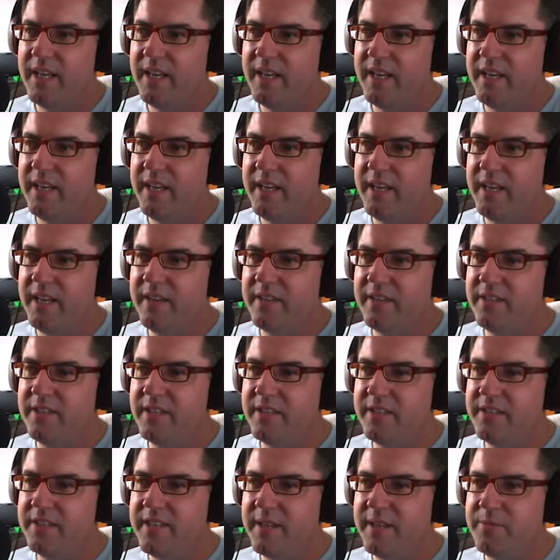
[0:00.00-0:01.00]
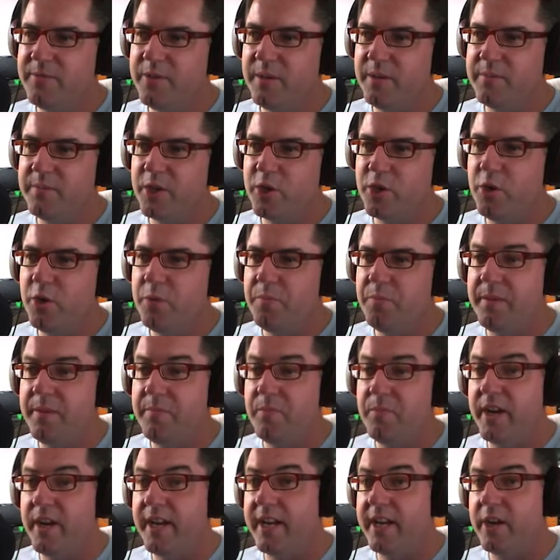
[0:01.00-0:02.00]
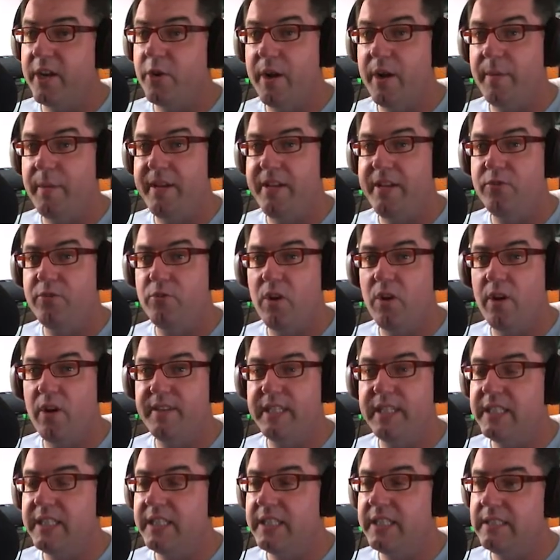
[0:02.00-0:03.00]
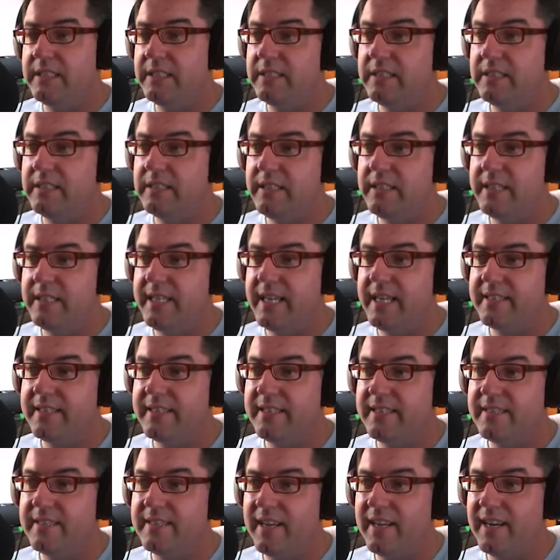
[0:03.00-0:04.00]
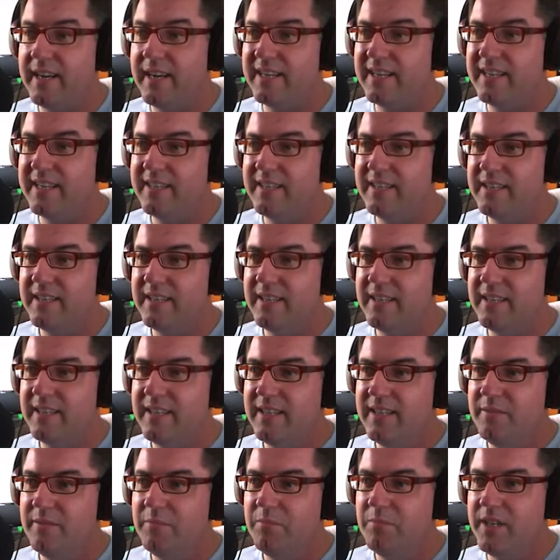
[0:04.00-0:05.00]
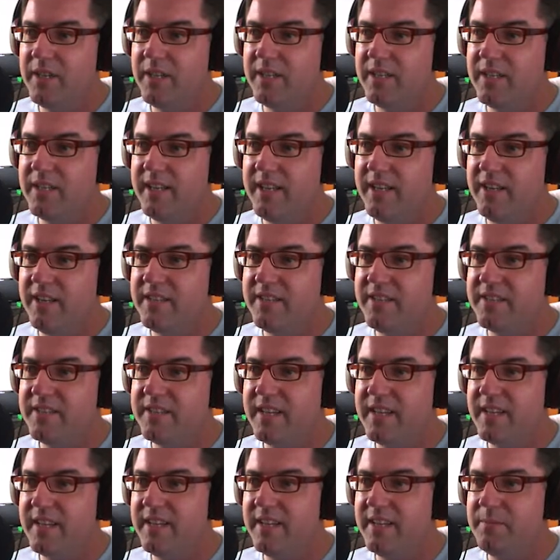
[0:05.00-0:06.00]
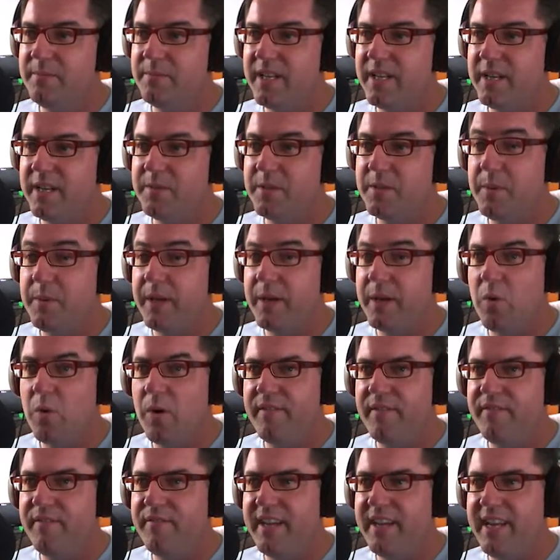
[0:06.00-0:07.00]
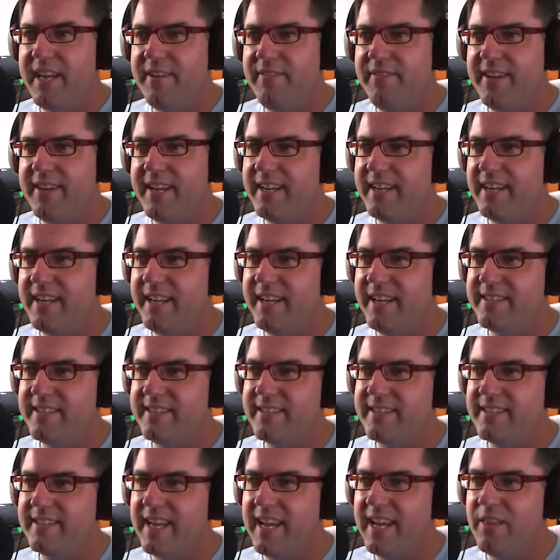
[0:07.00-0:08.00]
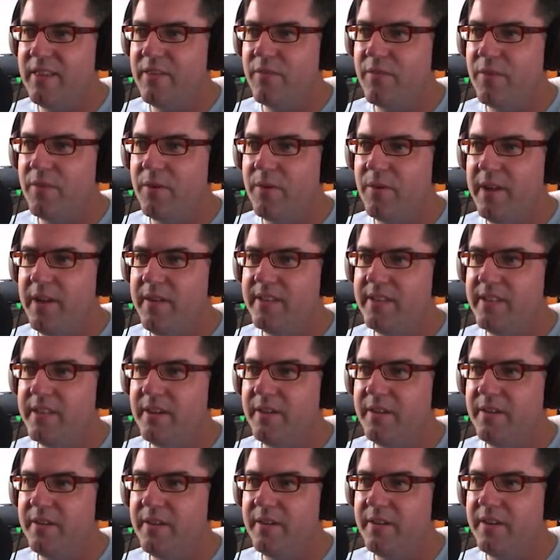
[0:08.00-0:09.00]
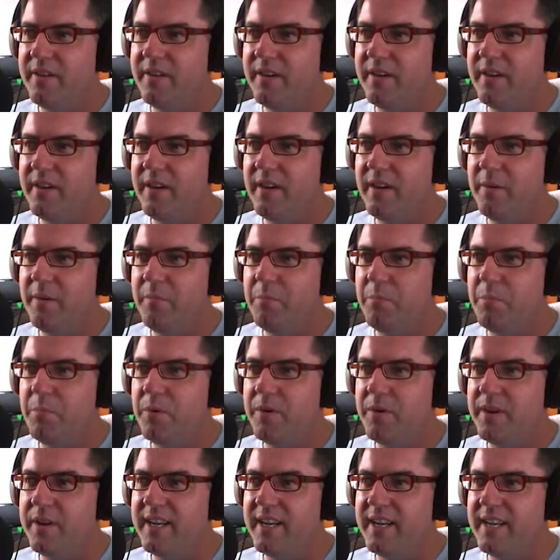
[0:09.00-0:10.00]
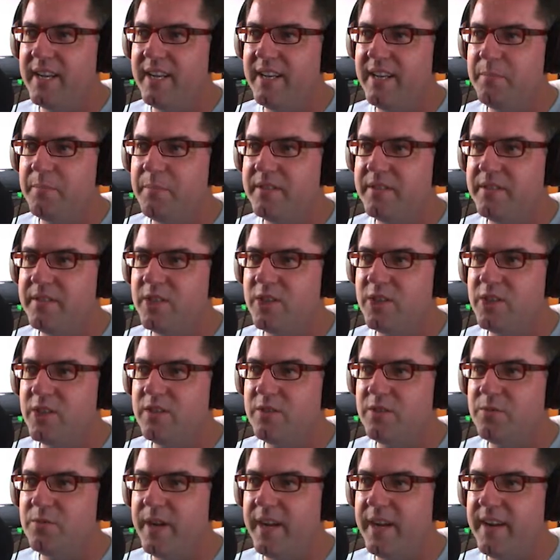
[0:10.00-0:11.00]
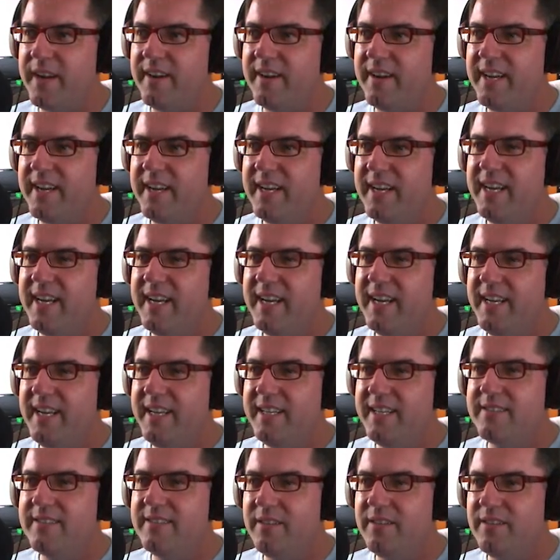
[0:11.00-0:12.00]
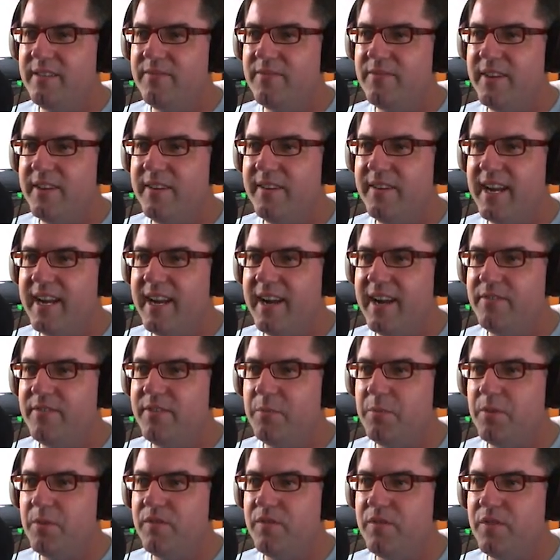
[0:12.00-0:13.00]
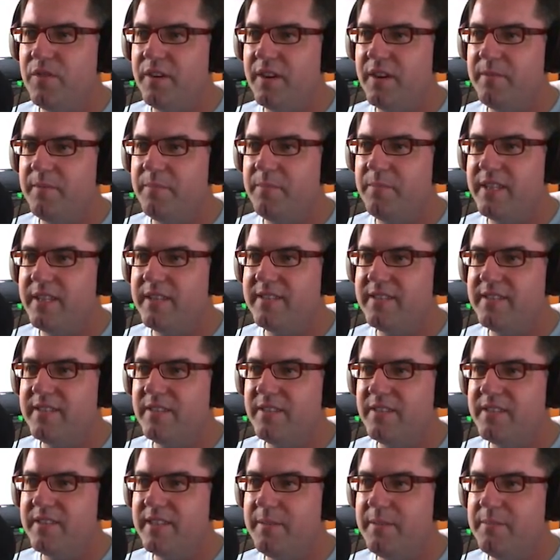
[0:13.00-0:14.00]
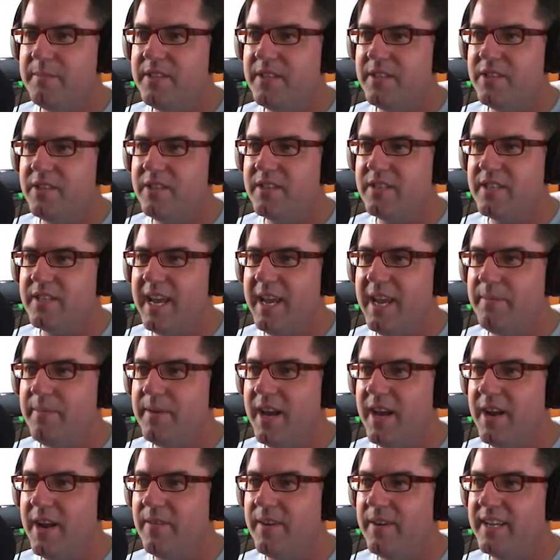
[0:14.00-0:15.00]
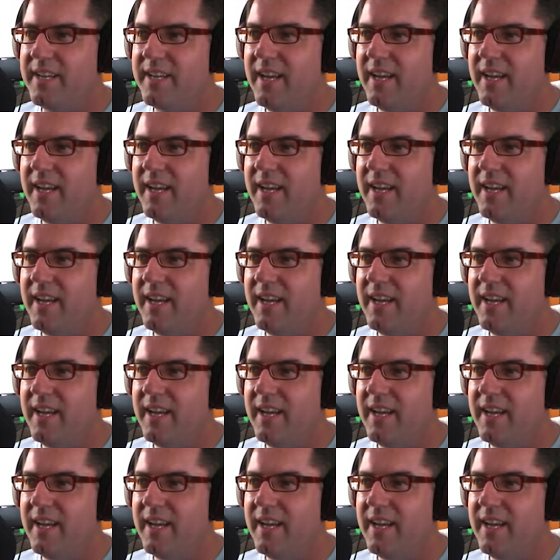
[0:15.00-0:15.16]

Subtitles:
You know, and sometimes it could be my crappy driving that gets us stuck, but, you know, this seems to be quite forgiving and lets us get through, even though I'm putting it into positions where it's not very comfortable for it, but it still seems to just keep going.